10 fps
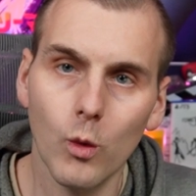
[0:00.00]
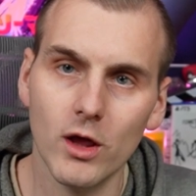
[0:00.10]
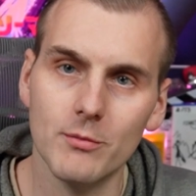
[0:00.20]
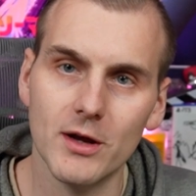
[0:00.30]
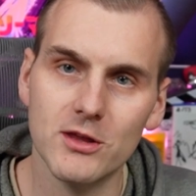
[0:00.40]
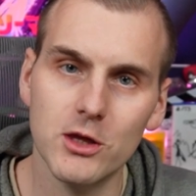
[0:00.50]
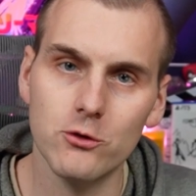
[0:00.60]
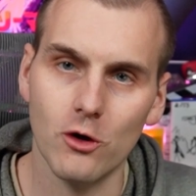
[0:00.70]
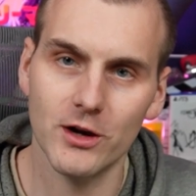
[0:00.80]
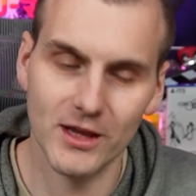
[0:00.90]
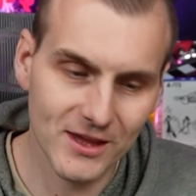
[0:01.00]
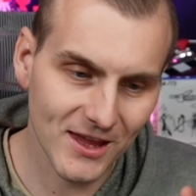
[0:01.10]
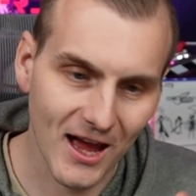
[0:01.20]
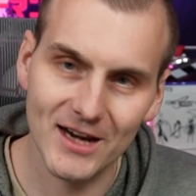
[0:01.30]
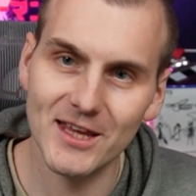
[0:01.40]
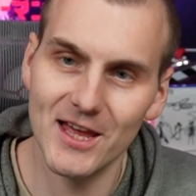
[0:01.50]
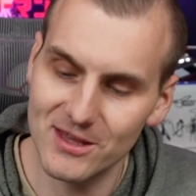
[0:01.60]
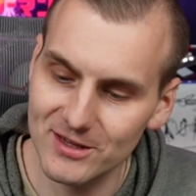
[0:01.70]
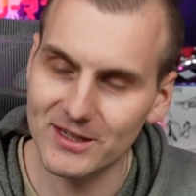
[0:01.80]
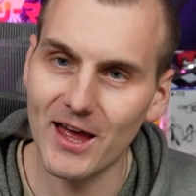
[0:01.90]
Welcome back to Qtronics, and
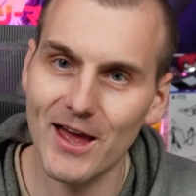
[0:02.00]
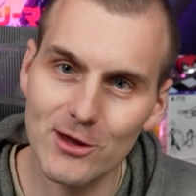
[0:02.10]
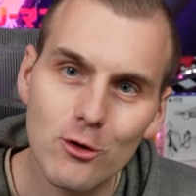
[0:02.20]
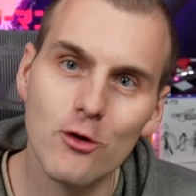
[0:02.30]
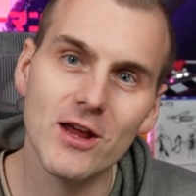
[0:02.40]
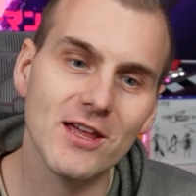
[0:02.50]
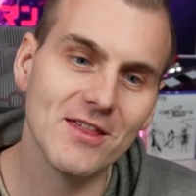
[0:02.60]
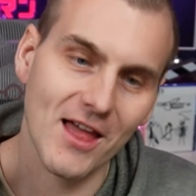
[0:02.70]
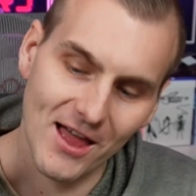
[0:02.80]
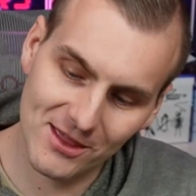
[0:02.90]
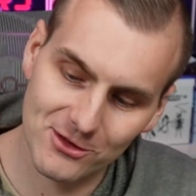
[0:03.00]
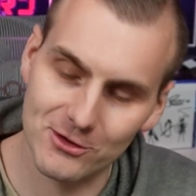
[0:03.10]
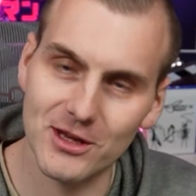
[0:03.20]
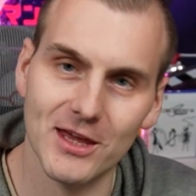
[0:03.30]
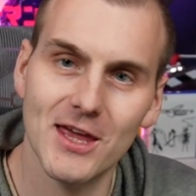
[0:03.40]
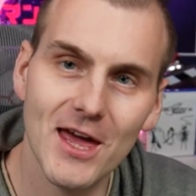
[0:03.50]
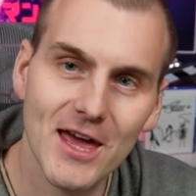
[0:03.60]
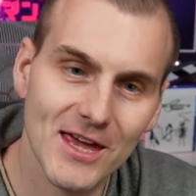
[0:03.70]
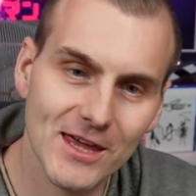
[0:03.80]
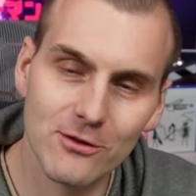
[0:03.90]
yes, today Krikzz has done it.
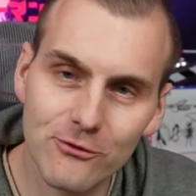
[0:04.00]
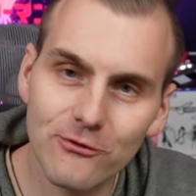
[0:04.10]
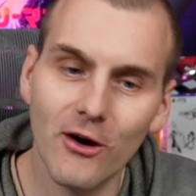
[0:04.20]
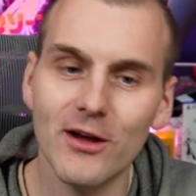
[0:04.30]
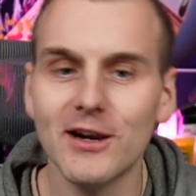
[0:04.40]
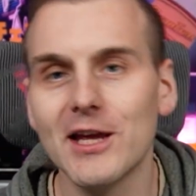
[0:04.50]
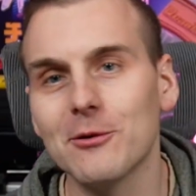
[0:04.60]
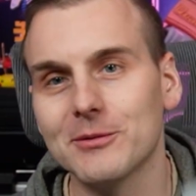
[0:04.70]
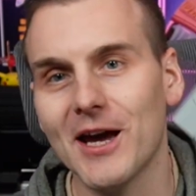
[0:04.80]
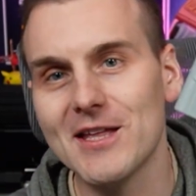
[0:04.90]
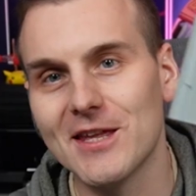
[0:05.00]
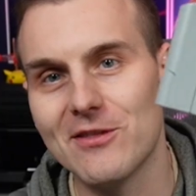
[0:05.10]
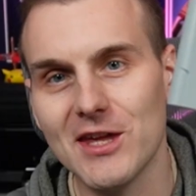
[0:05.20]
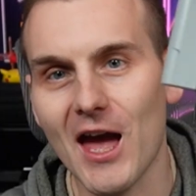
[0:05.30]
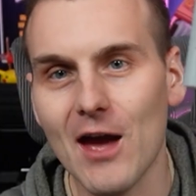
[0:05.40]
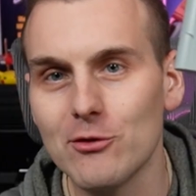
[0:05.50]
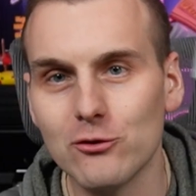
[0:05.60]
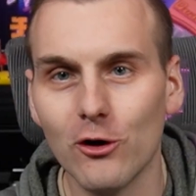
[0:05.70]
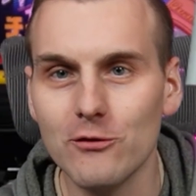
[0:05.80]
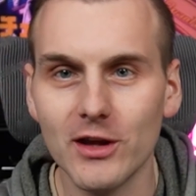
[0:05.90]
He has finally updated the
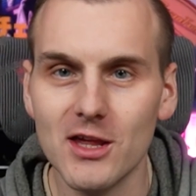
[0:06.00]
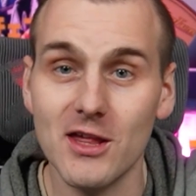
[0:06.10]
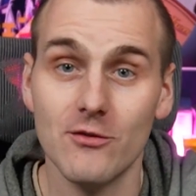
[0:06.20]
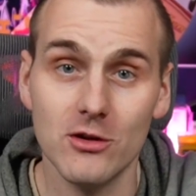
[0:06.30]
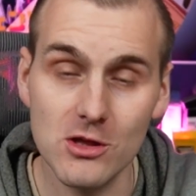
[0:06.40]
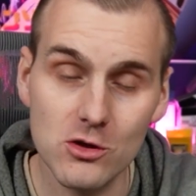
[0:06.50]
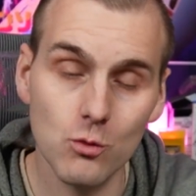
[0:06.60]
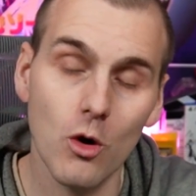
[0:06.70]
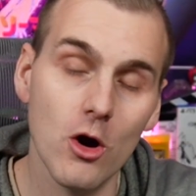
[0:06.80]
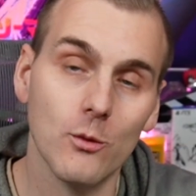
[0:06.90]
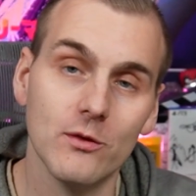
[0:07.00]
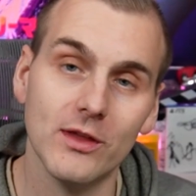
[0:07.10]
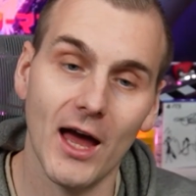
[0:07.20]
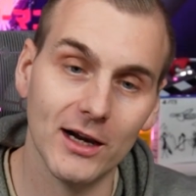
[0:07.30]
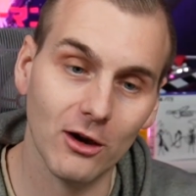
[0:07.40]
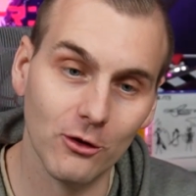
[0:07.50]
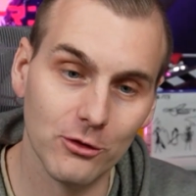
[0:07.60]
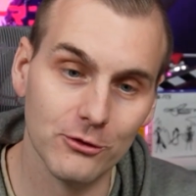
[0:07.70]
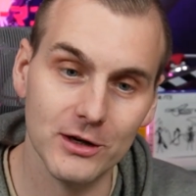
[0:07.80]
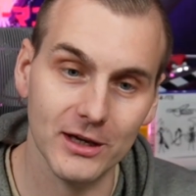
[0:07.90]
EverDrive X7 to work with the
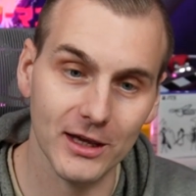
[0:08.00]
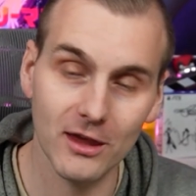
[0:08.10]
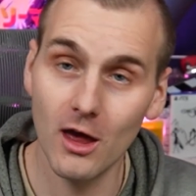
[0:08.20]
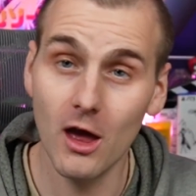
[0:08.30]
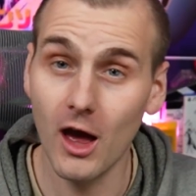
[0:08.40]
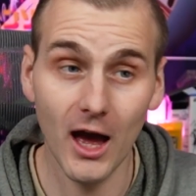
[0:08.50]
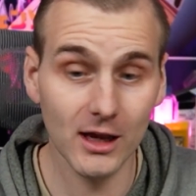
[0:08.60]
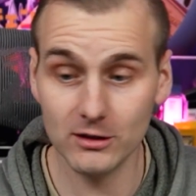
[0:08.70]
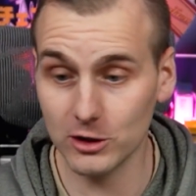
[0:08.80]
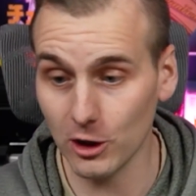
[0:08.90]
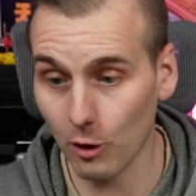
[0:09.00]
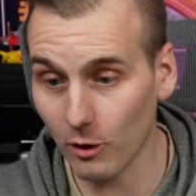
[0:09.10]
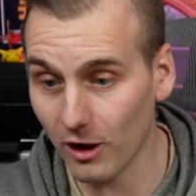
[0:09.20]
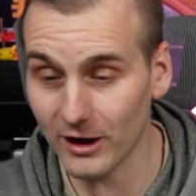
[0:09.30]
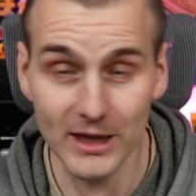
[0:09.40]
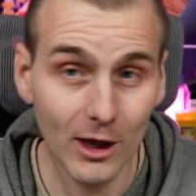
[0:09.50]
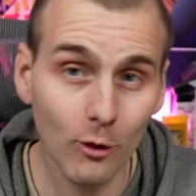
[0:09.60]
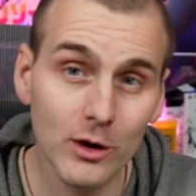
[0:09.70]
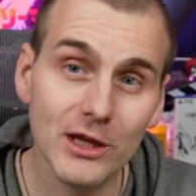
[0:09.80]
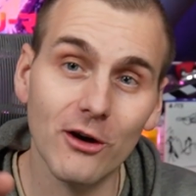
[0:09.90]
Analogue 3D. And you know what? He
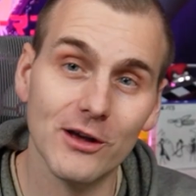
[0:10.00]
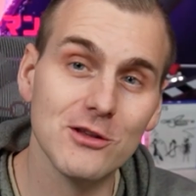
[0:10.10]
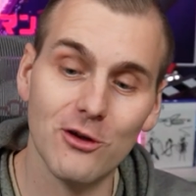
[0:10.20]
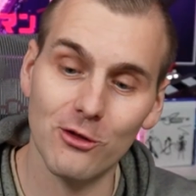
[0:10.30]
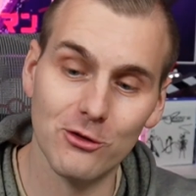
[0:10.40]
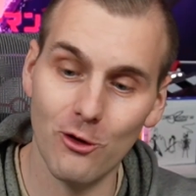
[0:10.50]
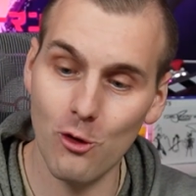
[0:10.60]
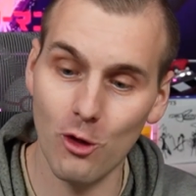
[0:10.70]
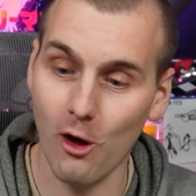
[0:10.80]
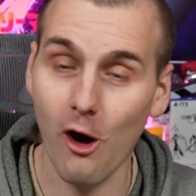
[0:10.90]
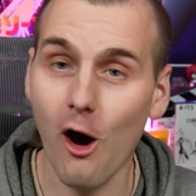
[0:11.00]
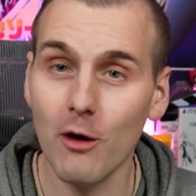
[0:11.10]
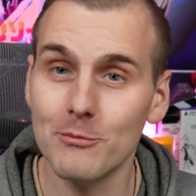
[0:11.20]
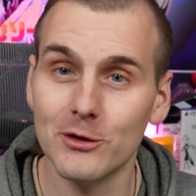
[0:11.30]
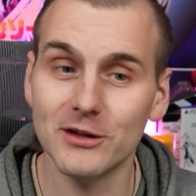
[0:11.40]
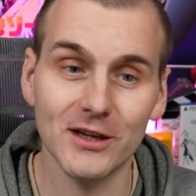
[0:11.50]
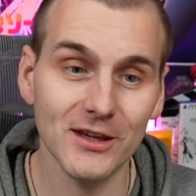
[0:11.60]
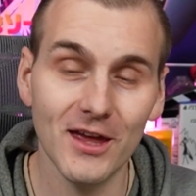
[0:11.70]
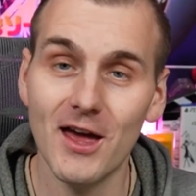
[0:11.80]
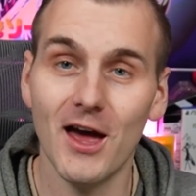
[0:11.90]
only got his console on
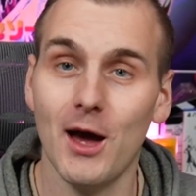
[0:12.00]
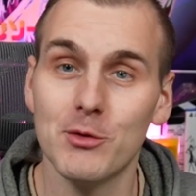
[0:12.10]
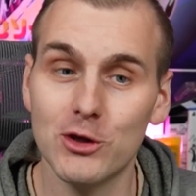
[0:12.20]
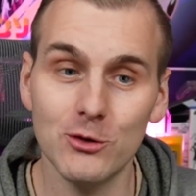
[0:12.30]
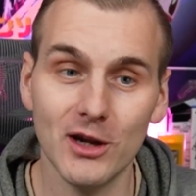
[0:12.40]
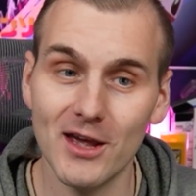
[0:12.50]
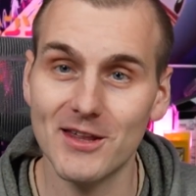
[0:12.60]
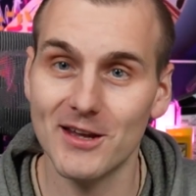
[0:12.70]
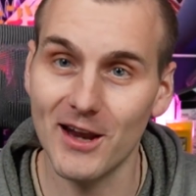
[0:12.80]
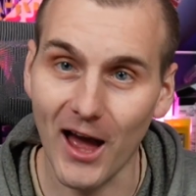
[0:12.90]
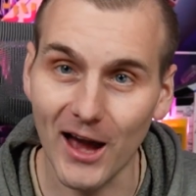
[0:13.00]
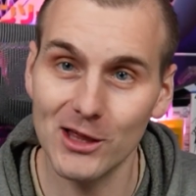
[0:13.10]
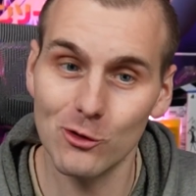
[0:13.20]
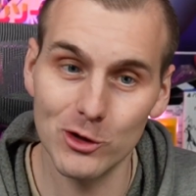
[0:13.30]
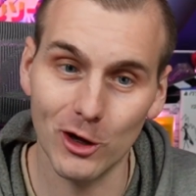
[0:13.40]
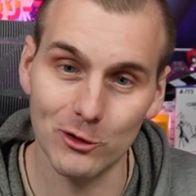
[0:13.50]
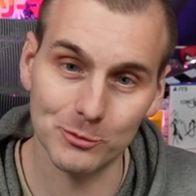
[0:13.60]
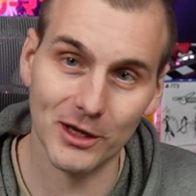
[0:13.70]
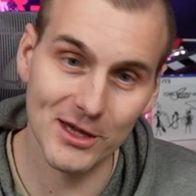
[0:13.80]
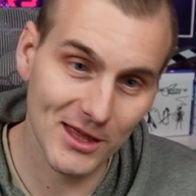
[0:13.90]
Monday, and we're two days in, and he's already got an
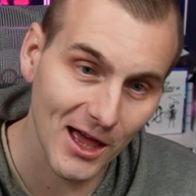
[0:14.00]
update.